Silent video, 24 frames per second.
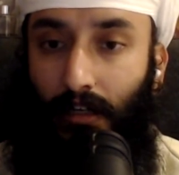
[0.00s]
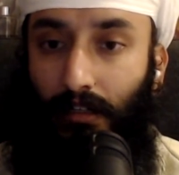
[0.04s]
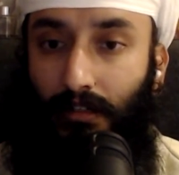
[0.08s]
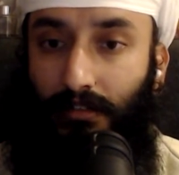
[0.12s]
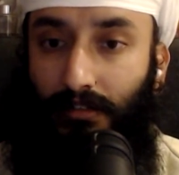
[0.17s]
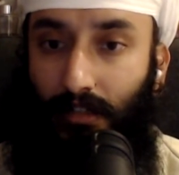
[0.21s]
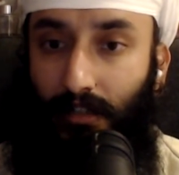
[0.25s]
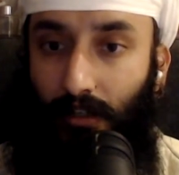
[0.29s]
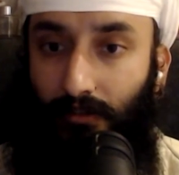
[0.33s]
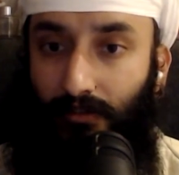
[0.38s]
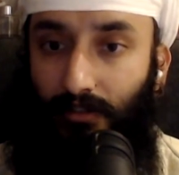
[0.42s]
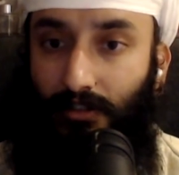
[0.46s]

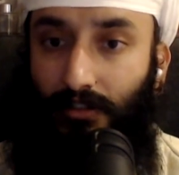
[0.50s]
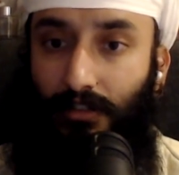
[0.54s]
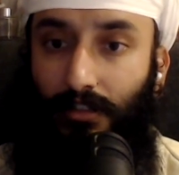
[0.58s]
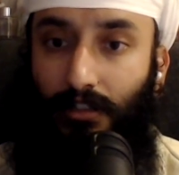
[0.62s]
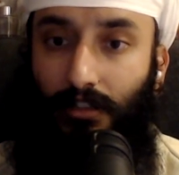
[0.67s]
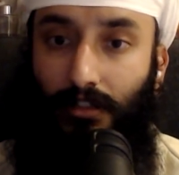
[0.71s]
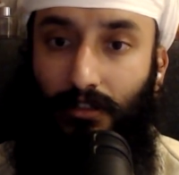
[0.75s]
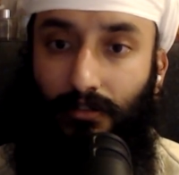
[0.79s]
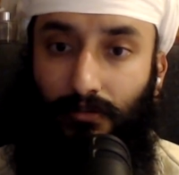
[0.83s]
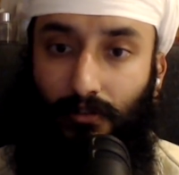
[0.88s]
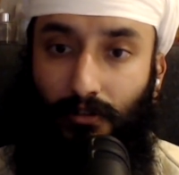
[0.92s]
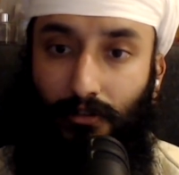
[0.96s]
seven
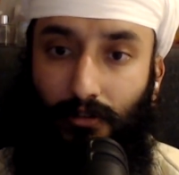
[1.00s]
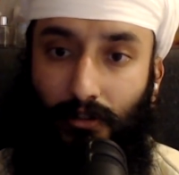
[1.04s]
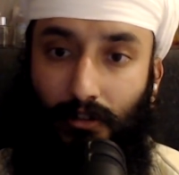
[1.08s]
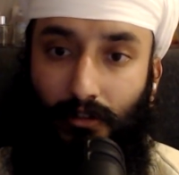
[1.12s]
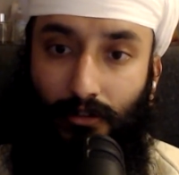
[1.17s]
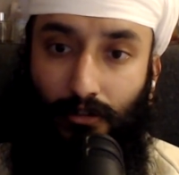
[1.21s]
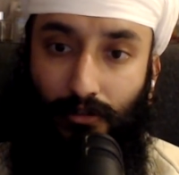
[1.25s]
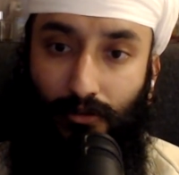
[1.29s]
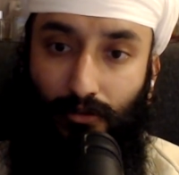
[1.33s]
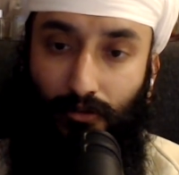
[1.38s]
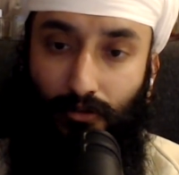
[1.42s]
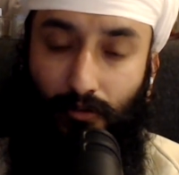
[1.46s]
sings for doing
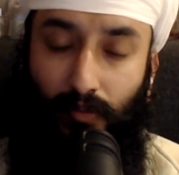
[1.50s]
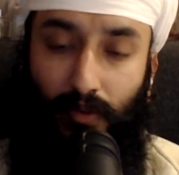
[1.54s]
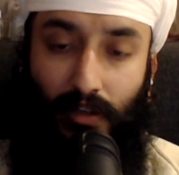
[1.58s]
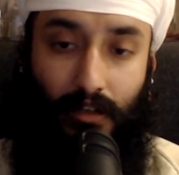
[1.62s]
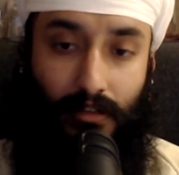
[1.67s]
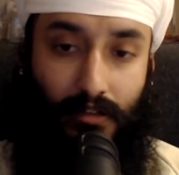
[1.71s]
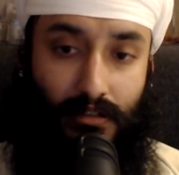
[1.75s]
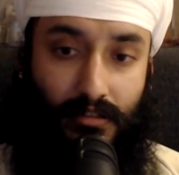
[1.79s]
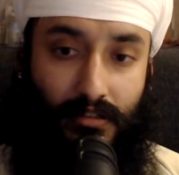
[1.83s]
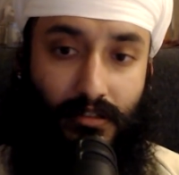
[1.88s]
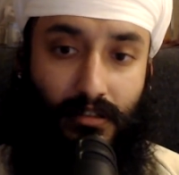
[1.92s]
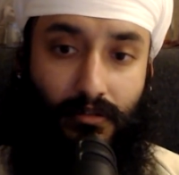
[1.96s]
the tupia
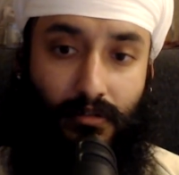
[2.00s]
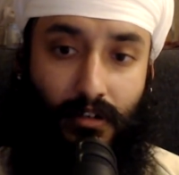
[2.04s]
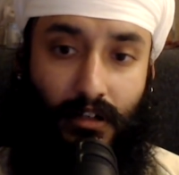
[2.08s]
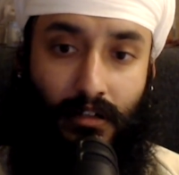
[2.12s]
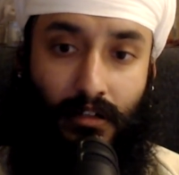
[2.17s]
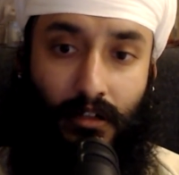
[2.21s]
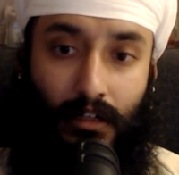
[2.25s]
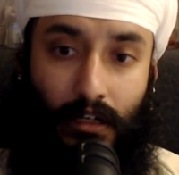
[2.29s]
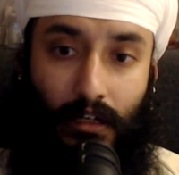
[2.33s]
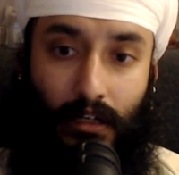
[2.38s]
di seva.